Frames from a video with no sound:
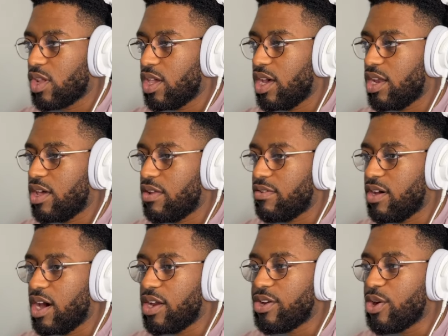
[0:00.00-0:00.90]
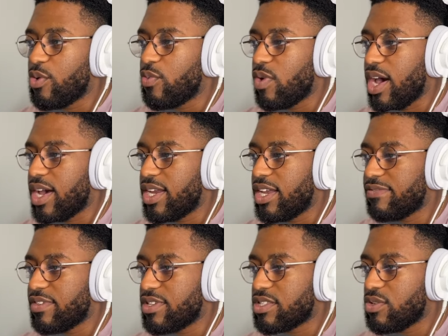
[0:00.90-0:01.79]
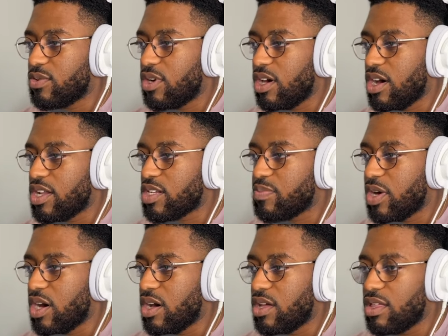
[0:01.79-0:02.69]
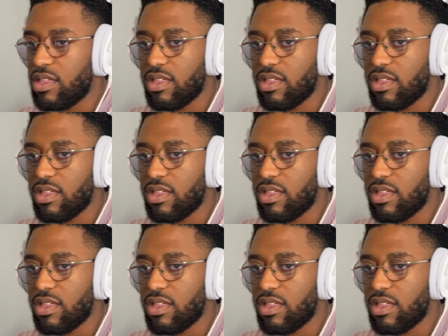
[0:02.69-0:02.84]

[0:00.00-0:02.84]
And then I don't know why I left this till last, but